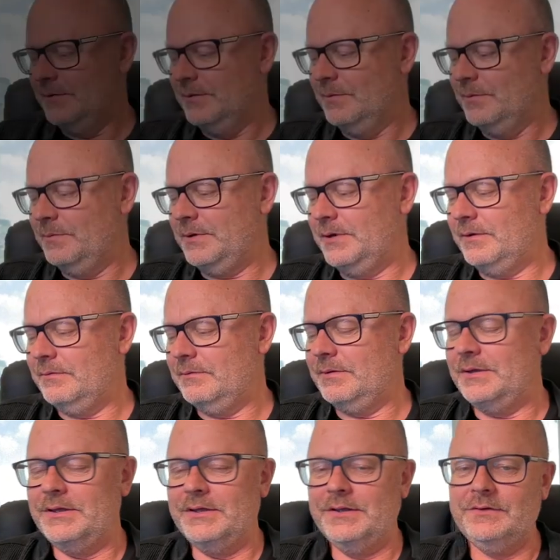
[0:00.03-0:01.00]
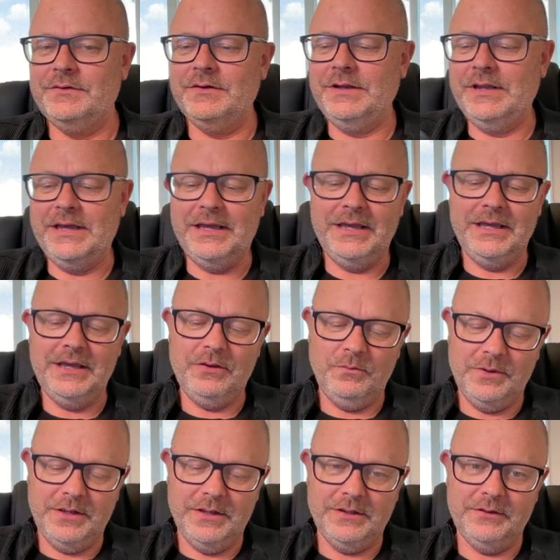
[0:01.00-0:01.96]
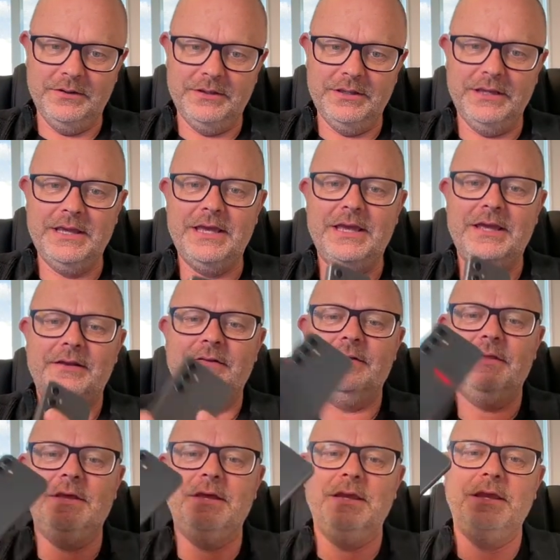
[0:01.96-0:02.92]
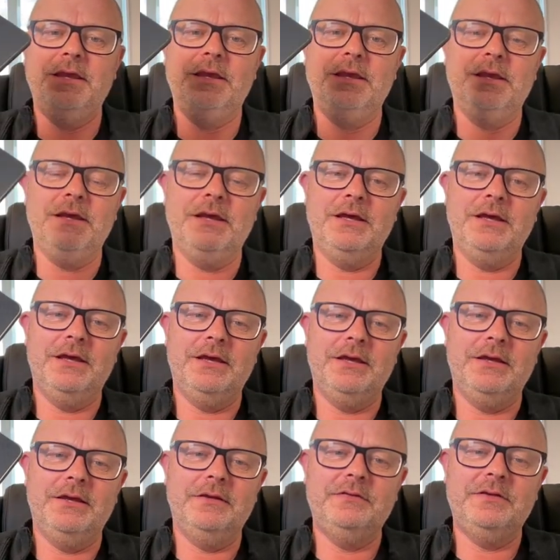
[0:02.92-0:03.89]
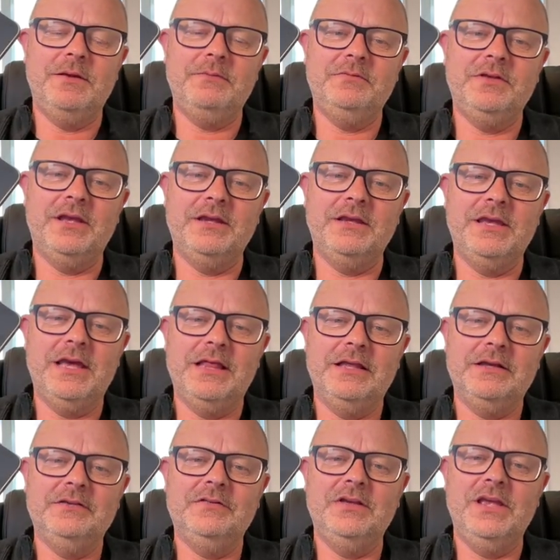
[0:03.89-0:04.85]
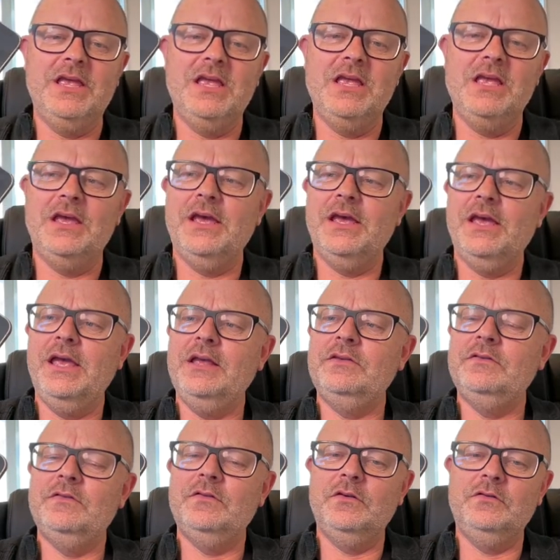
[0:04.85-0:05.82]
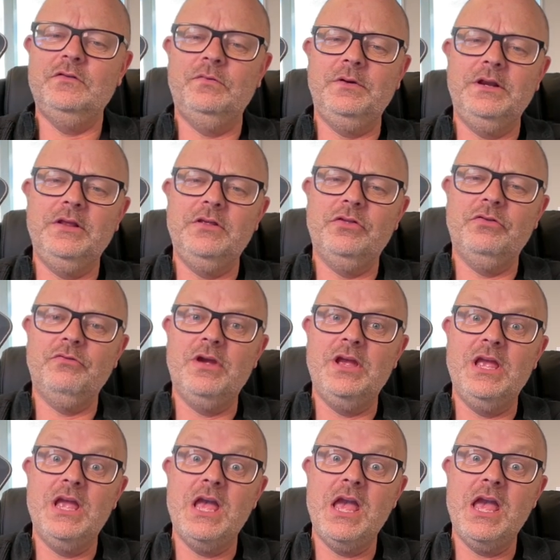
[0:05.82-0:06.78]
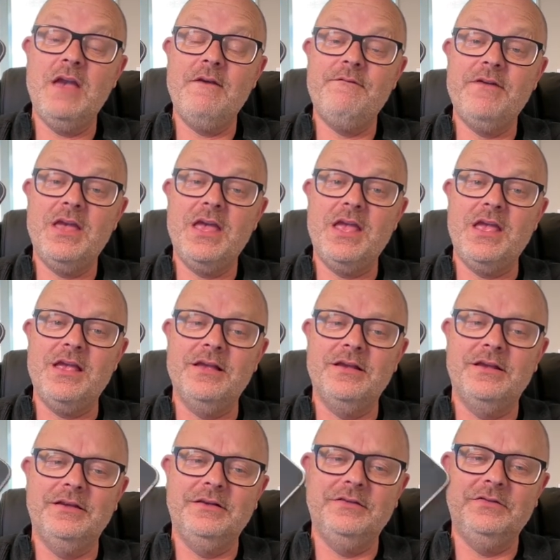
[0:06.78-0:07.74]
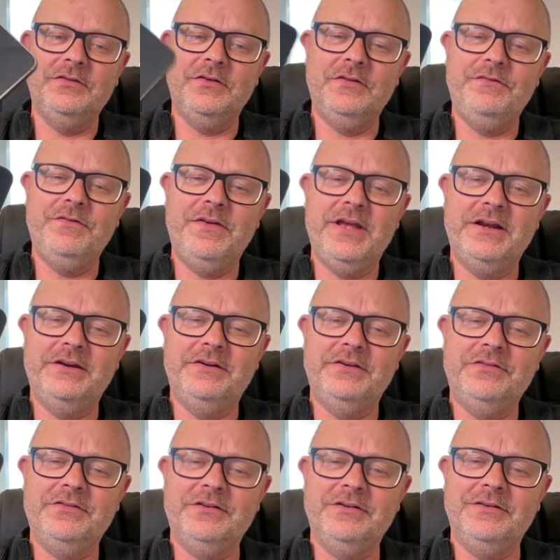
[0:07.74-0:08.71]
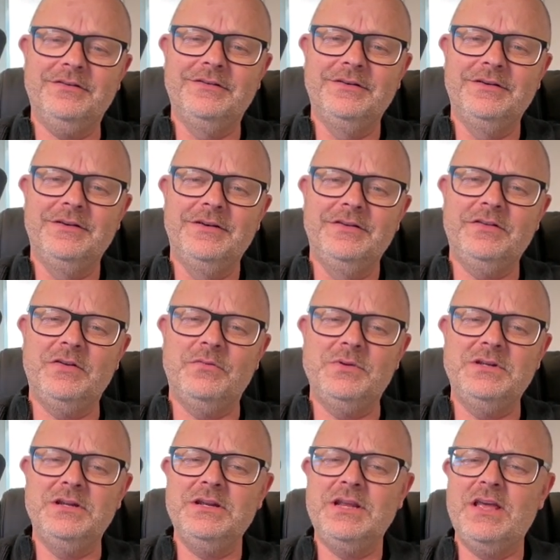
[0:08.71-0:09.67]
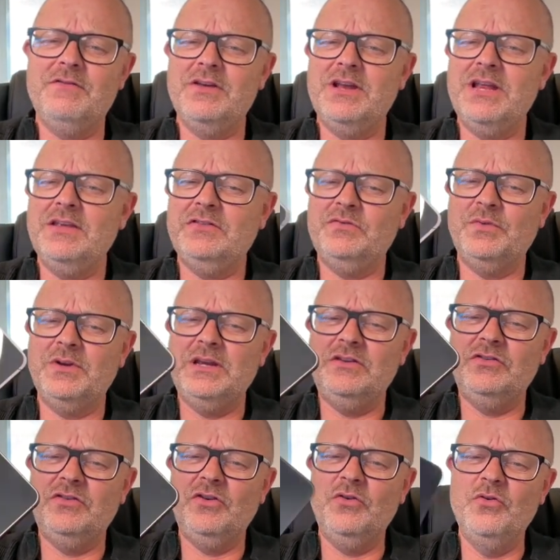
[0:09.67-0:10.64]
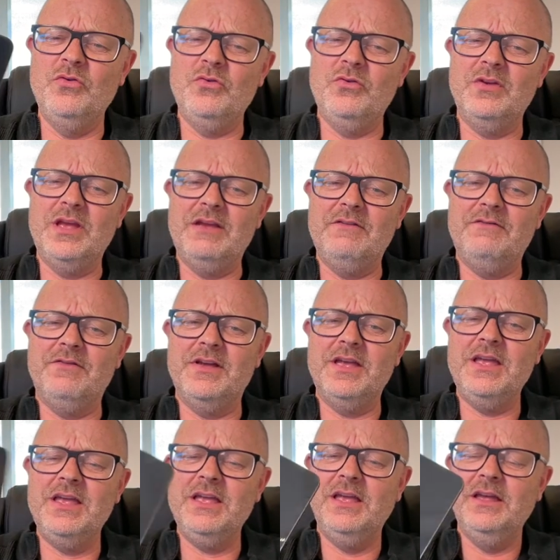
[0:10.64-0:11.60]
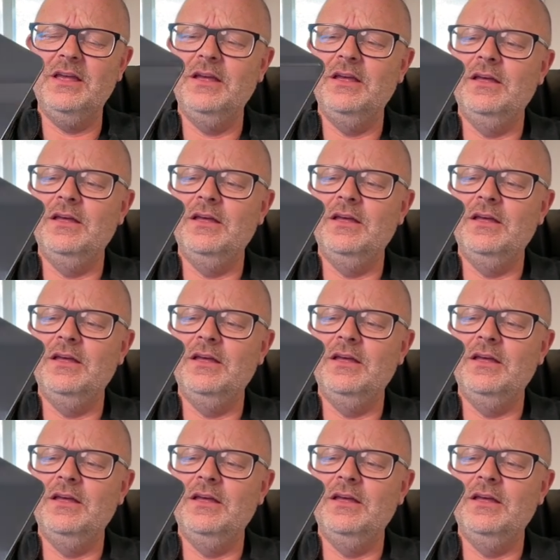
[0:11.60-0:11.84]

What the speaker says: Today we're looking at the Samsung Galaxy S23 FE, so the fan edition. So we didn't have an S22 FE.